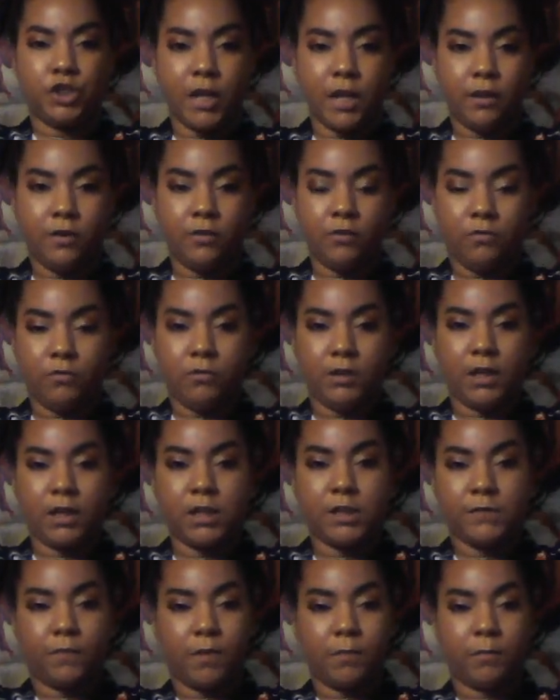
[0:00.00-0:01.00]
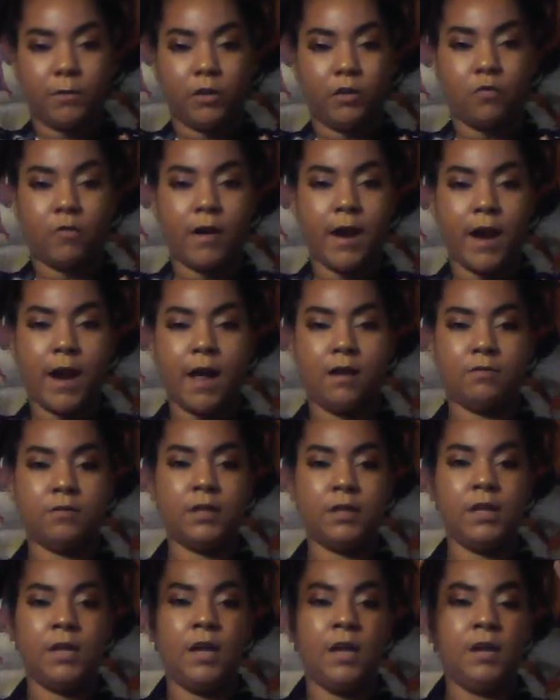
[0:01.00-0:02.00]
channeled is from the
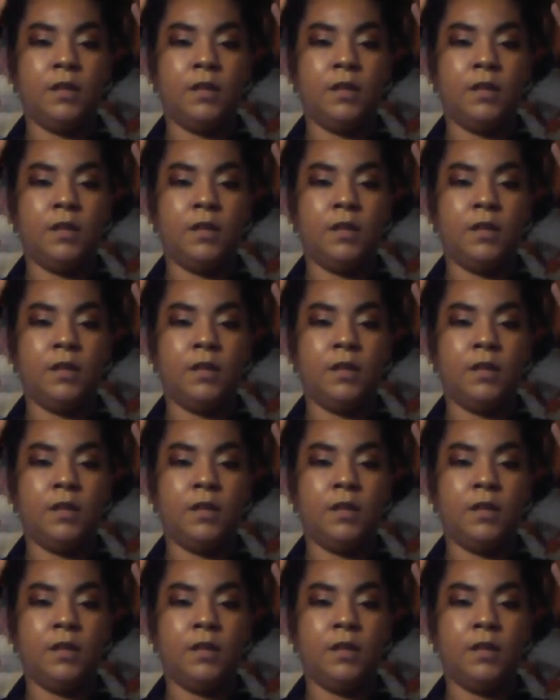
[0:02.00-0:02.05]
crown,